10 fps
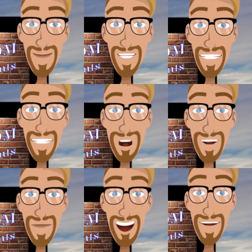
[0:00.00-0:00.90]
with the
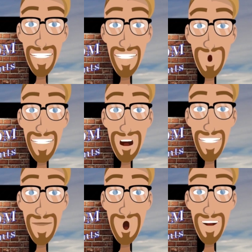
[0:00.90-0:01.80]
sound when he shows
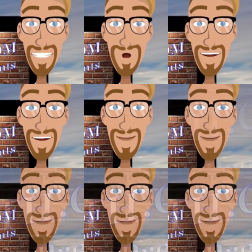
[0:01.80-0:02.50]
the small screen.